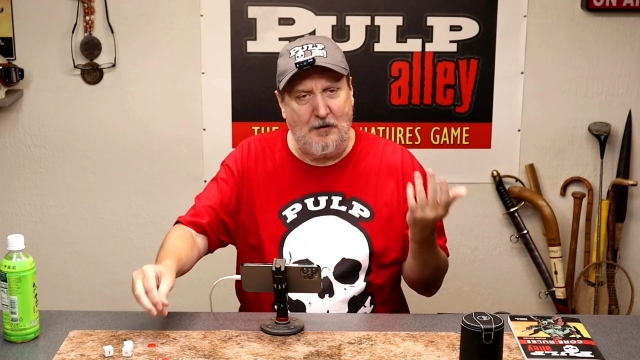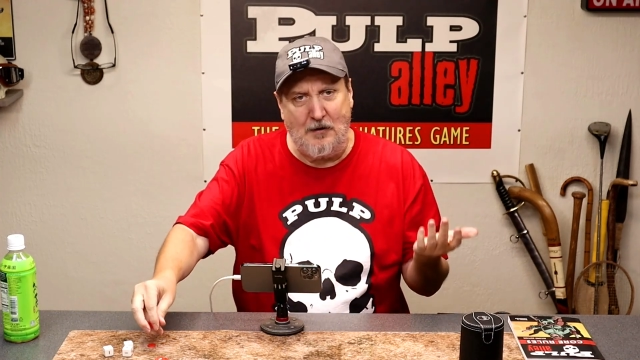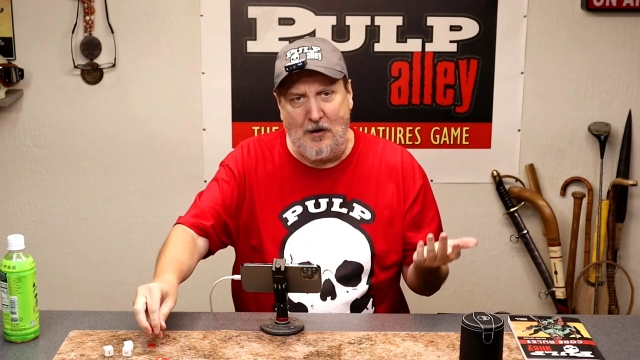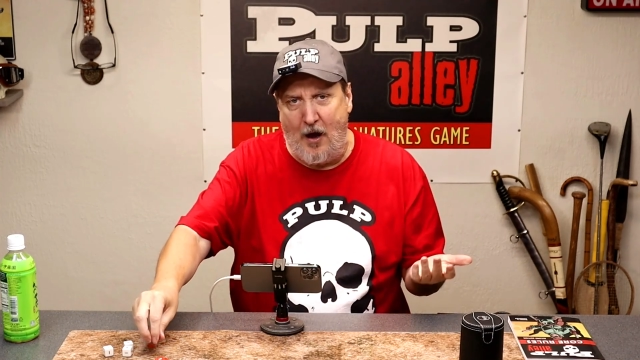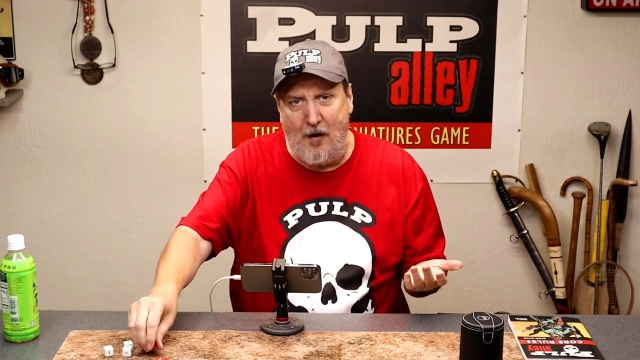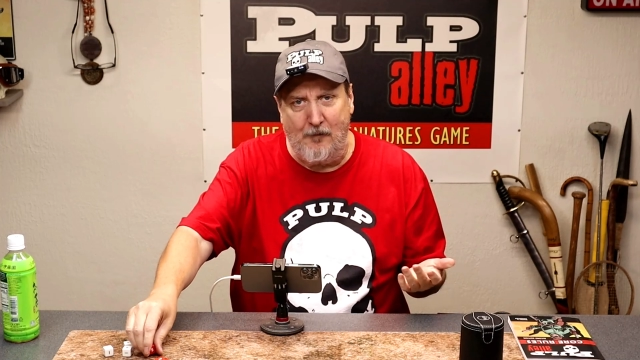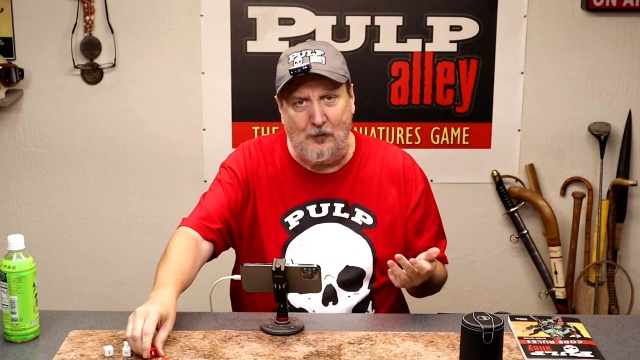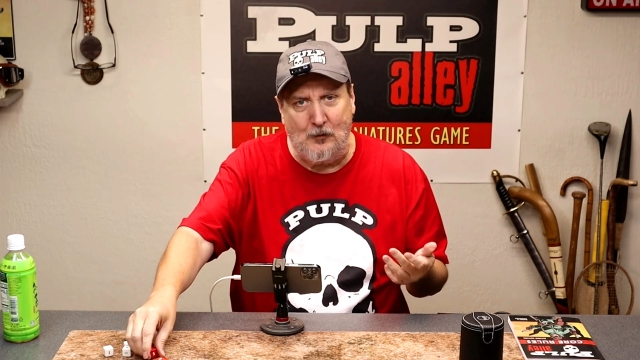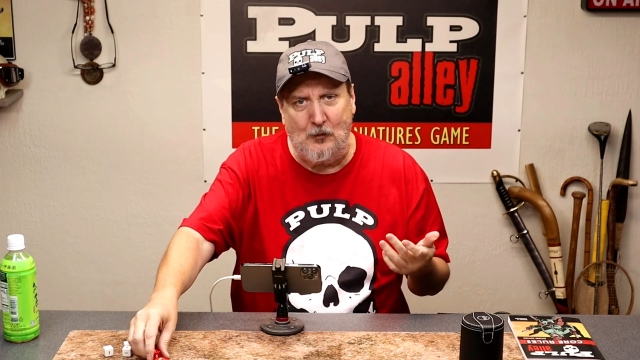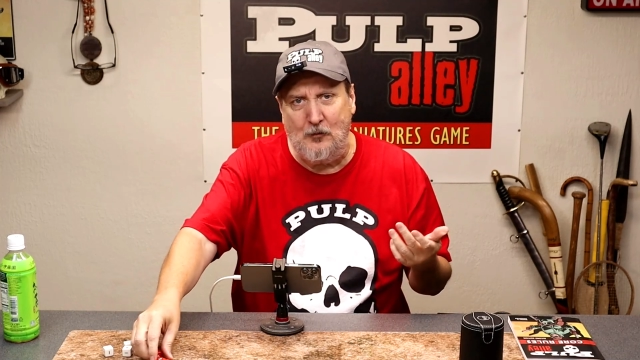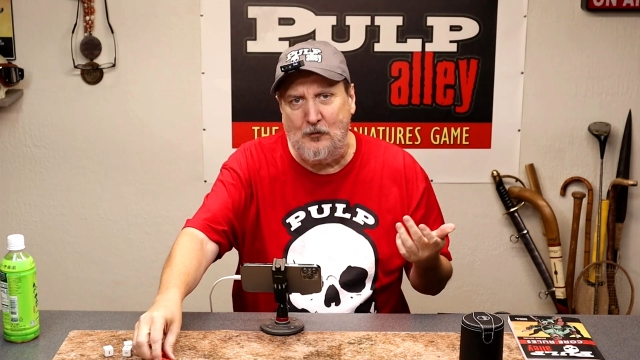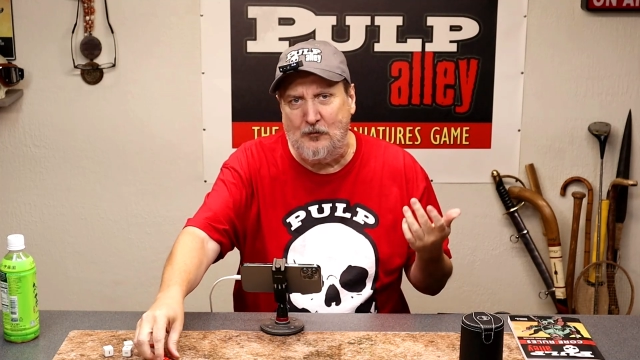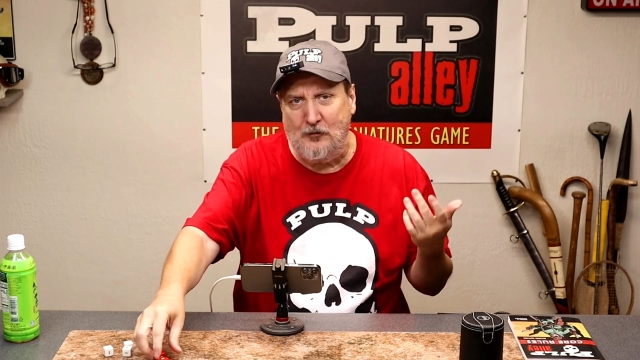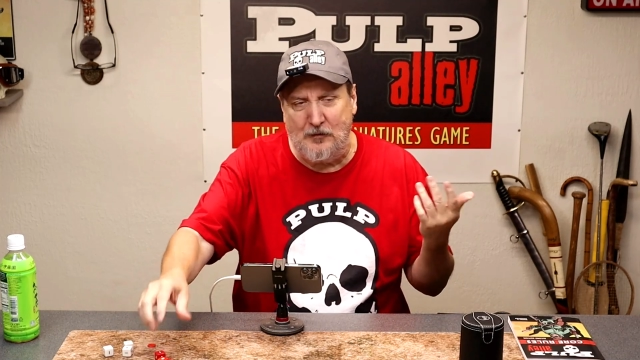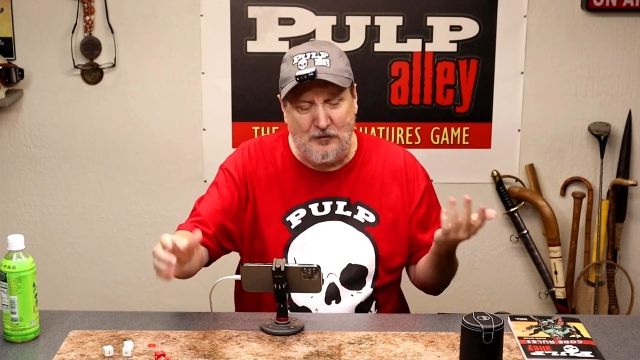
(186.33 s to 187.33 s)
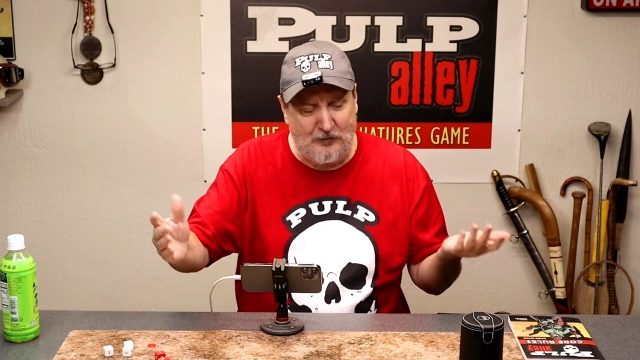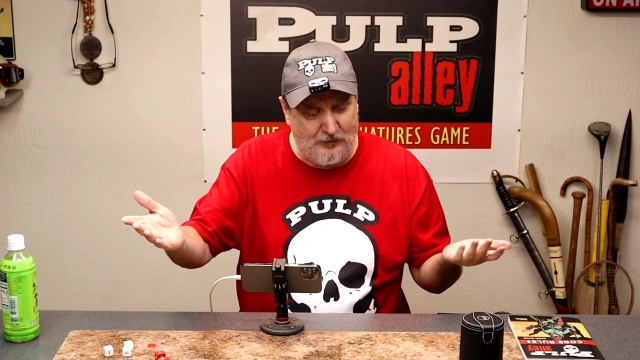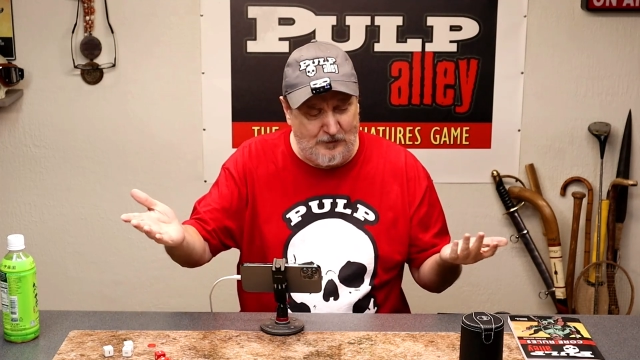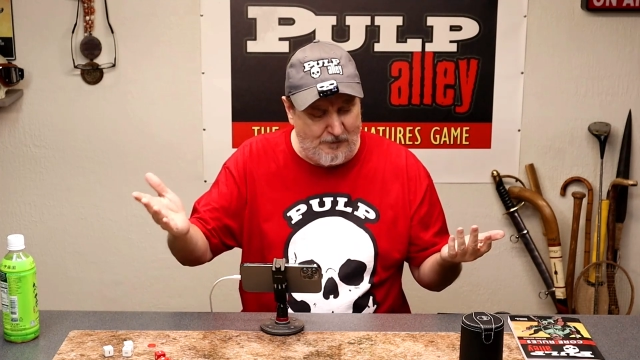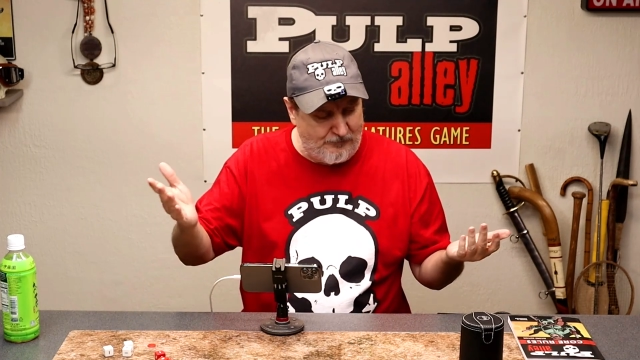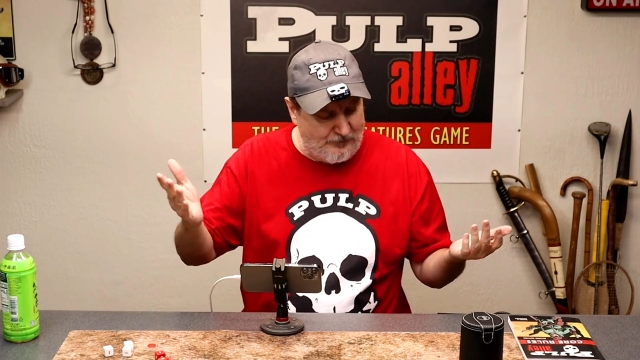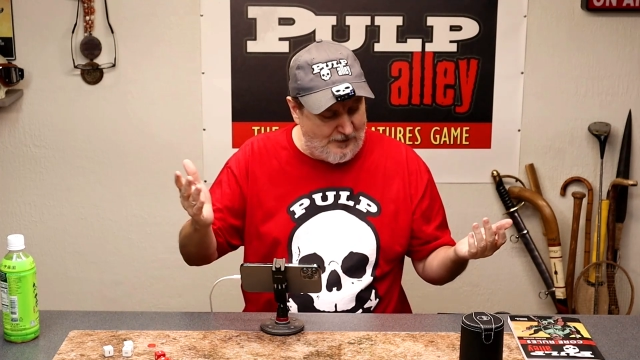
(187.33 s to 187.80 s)
novels and
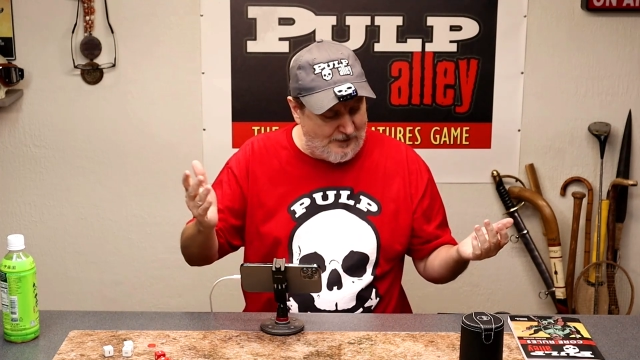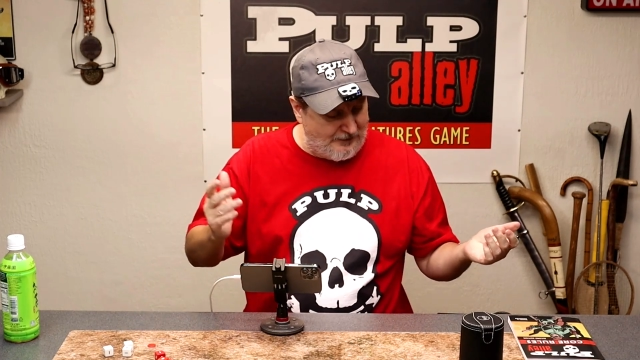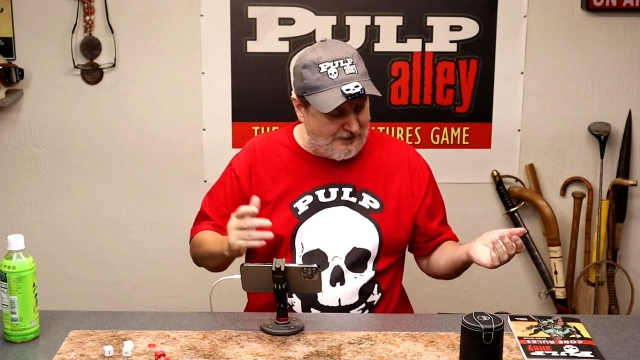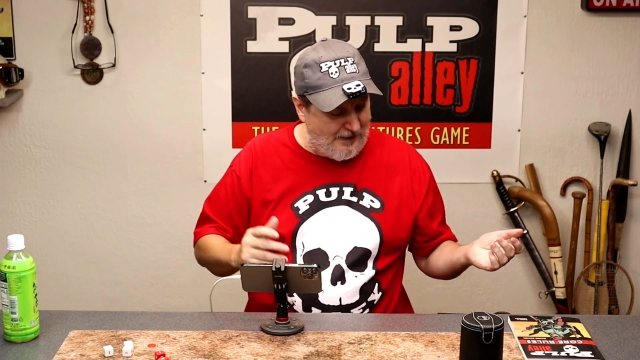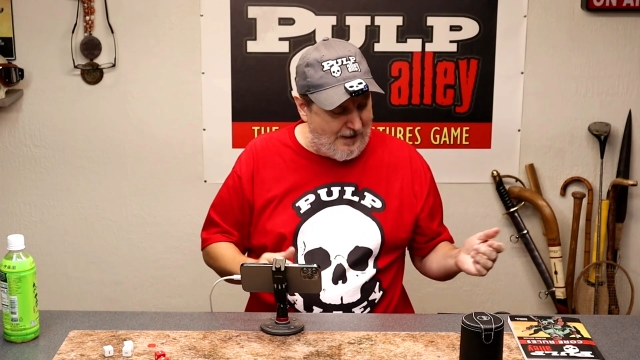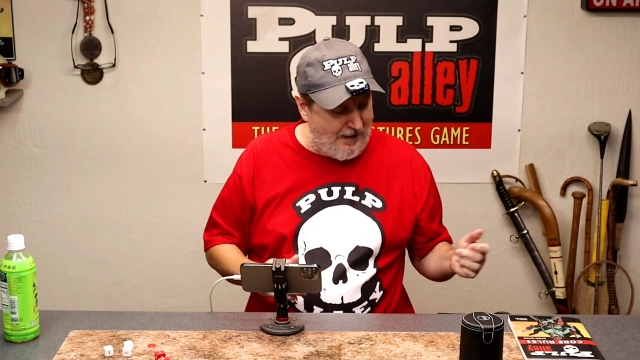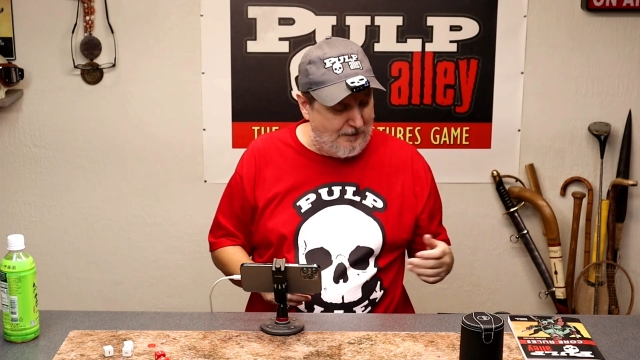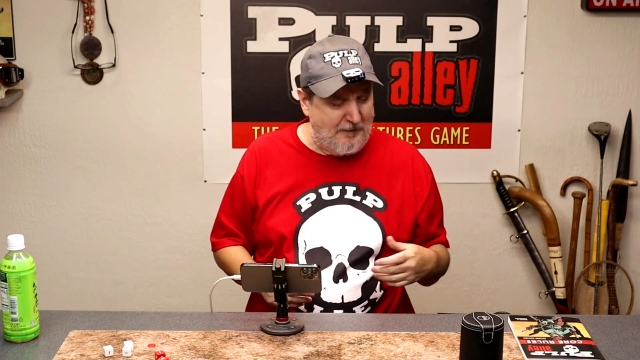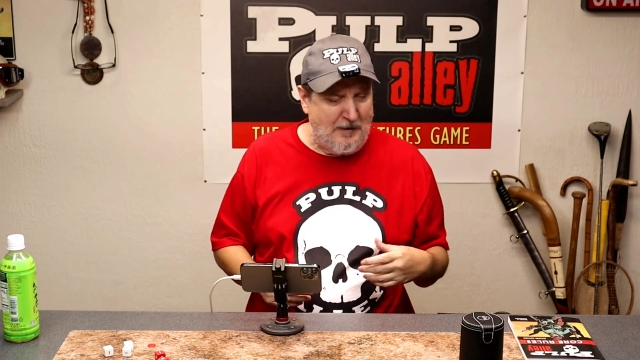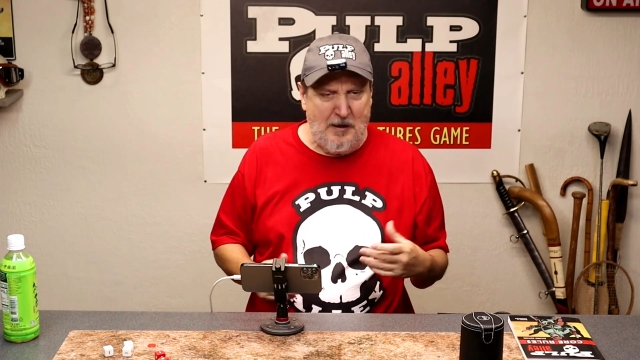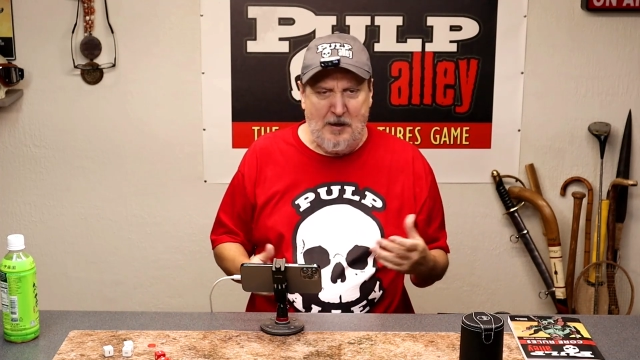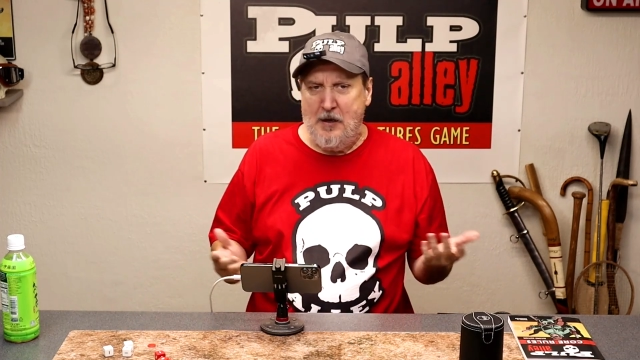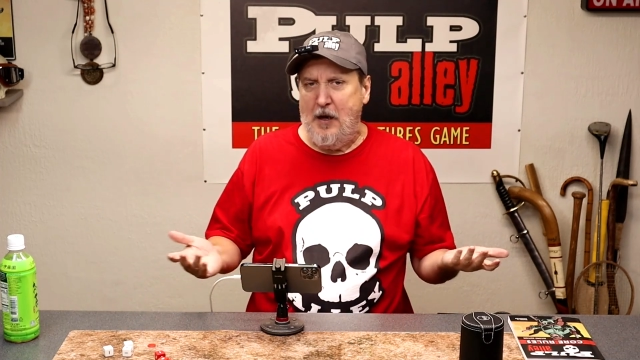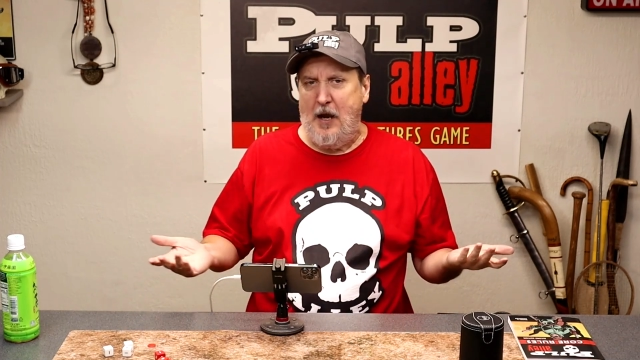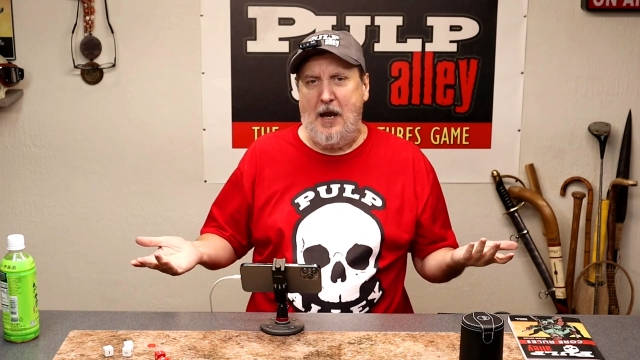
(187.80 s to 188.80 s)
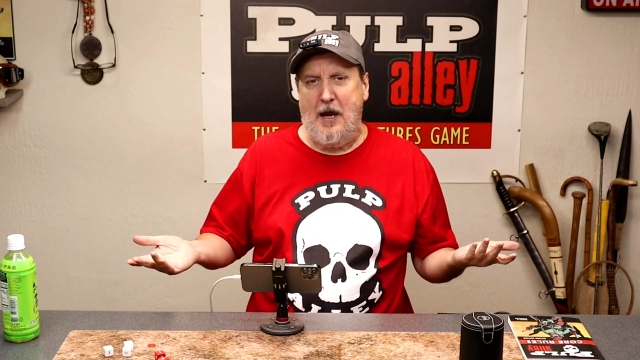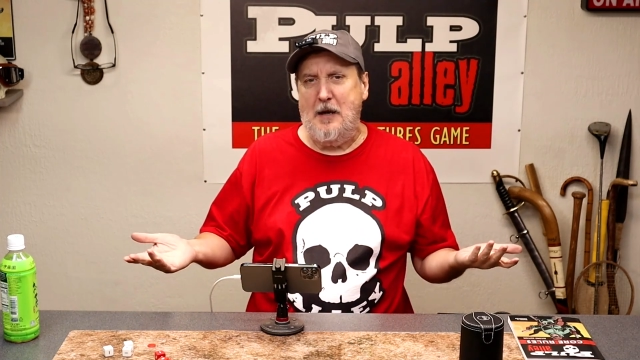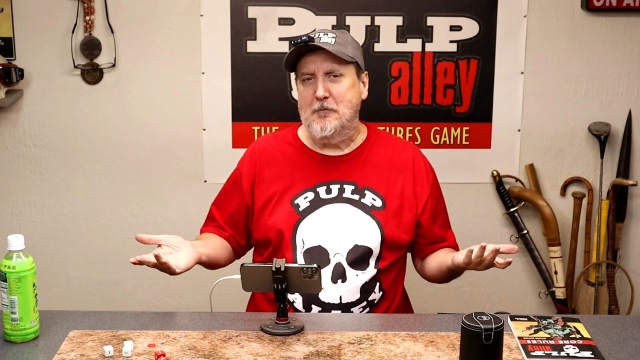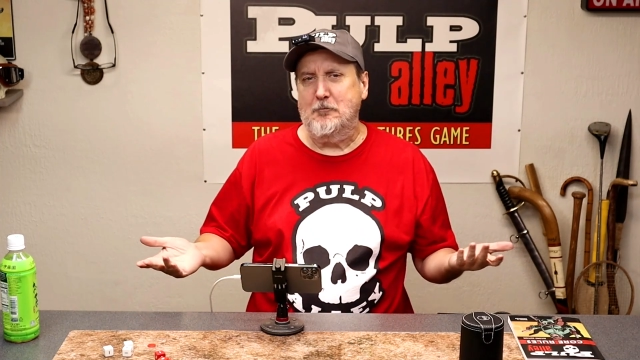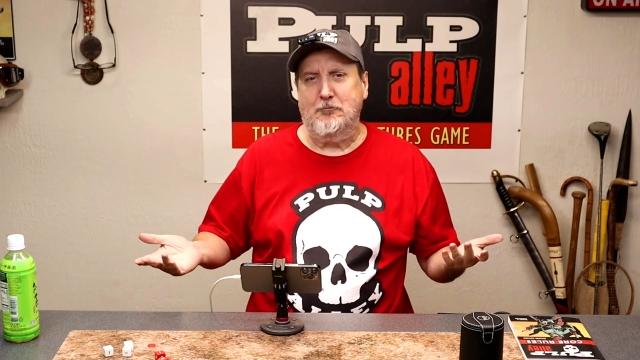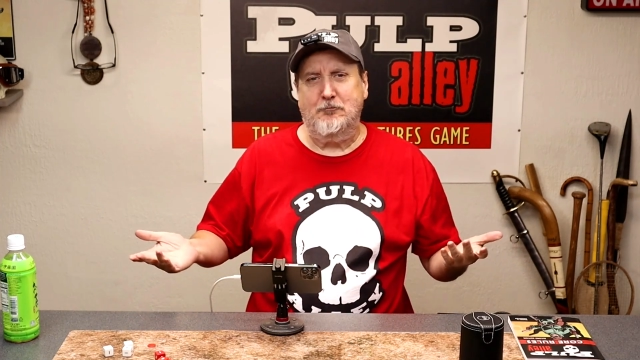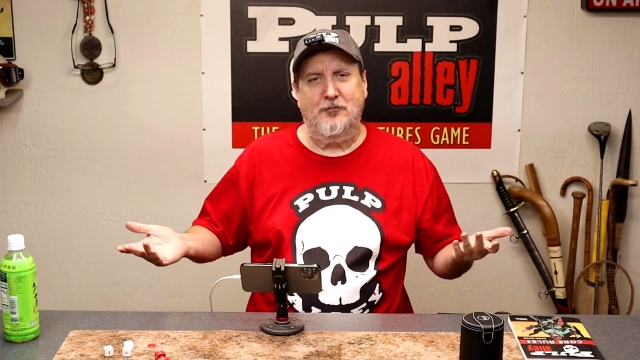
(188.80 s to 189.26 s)
stuff like that, and